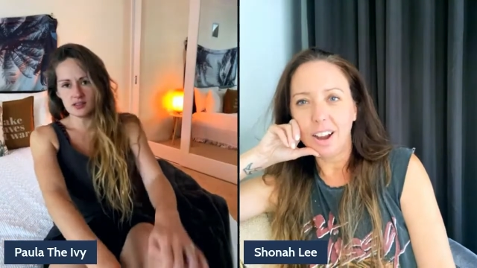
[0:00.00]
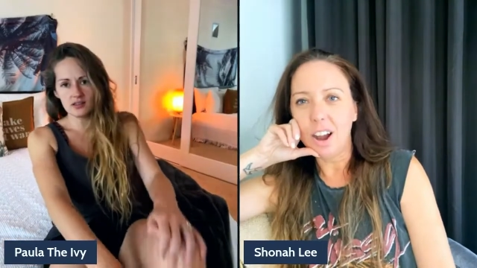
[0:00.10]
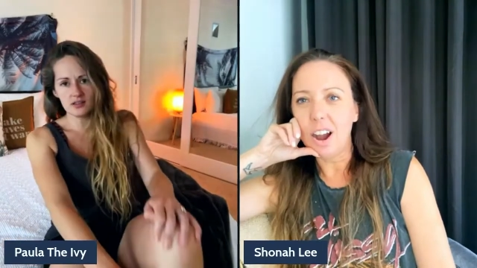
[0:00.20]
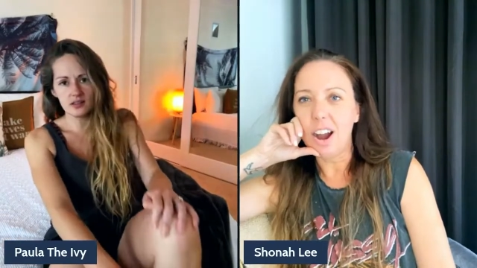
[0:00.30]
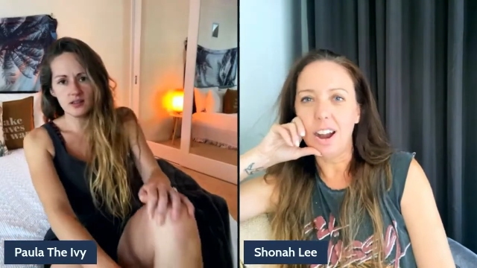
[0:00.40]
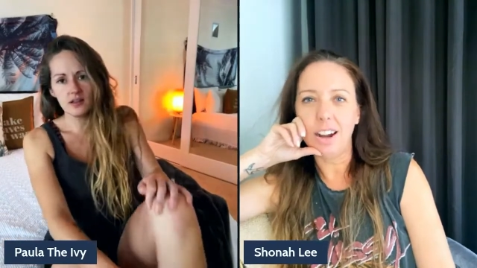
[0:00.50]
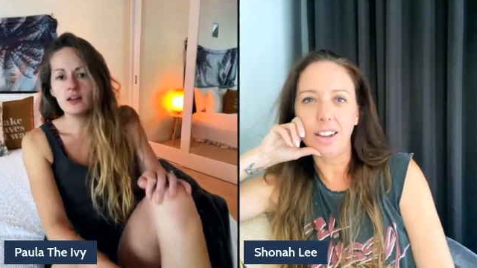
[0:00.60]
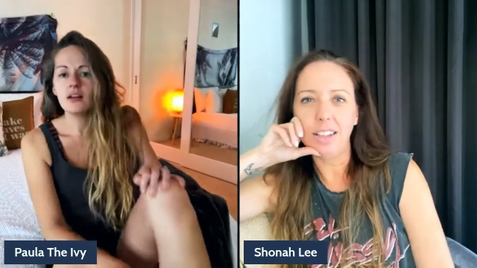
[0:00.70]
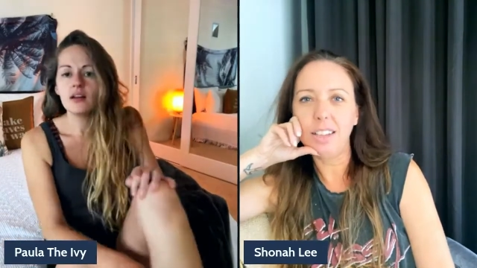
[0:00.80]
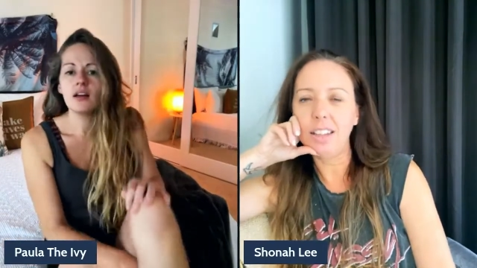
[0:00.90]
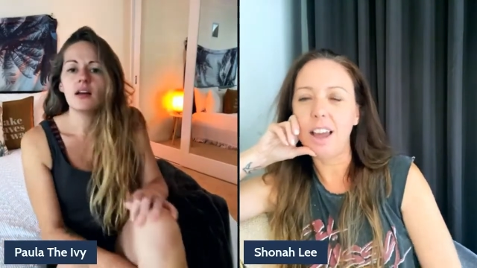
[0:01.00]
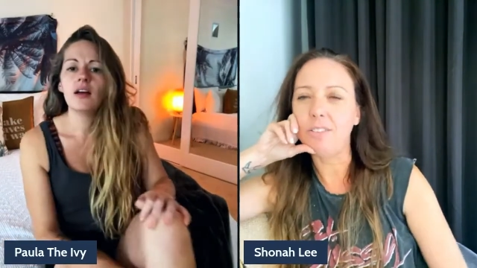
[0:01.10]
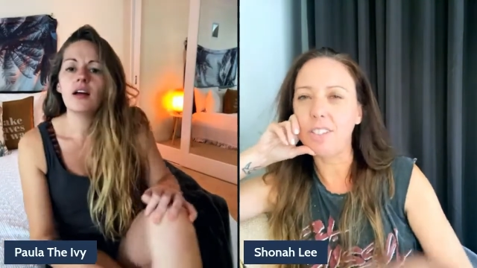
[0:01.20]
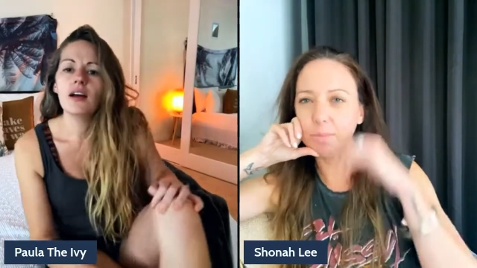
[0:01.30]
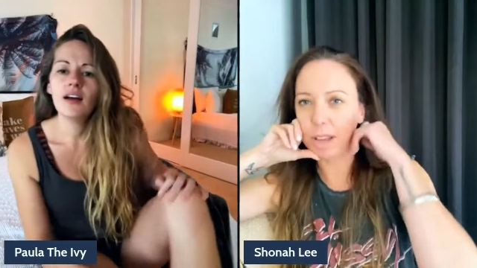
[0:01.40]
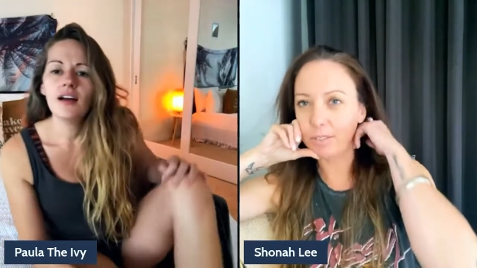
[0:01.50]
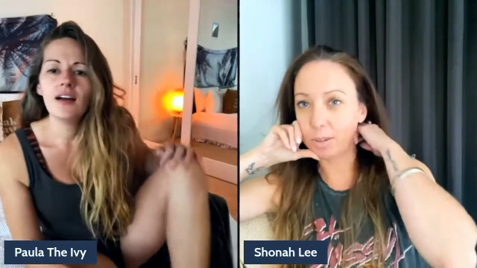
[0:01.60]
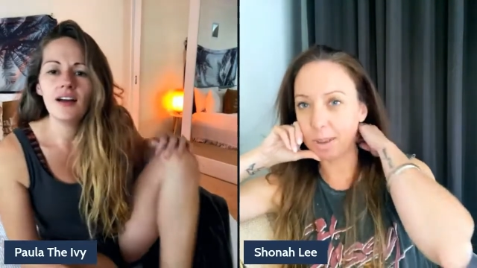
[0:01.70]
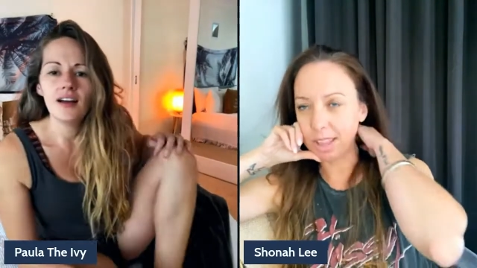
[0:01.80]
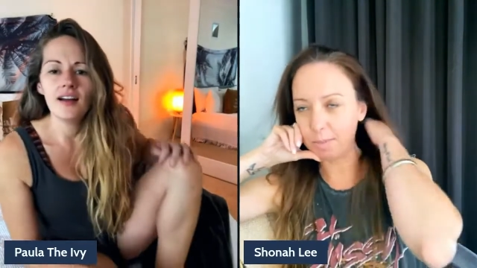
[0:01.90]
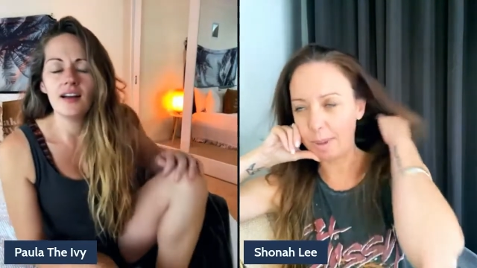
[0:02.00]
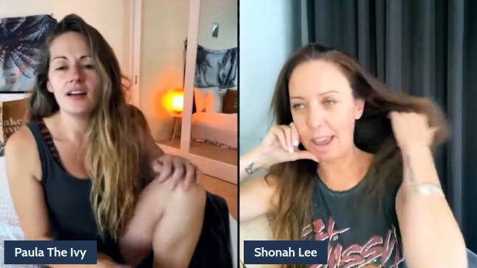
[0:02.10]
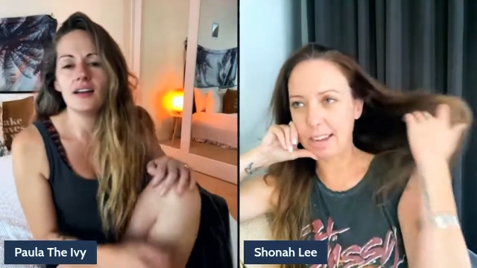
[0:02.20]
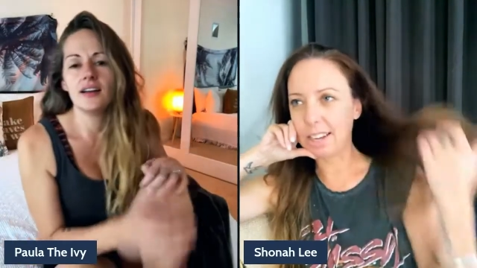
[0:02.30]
Speaker 1: Oh, loved them, loved them. And they're back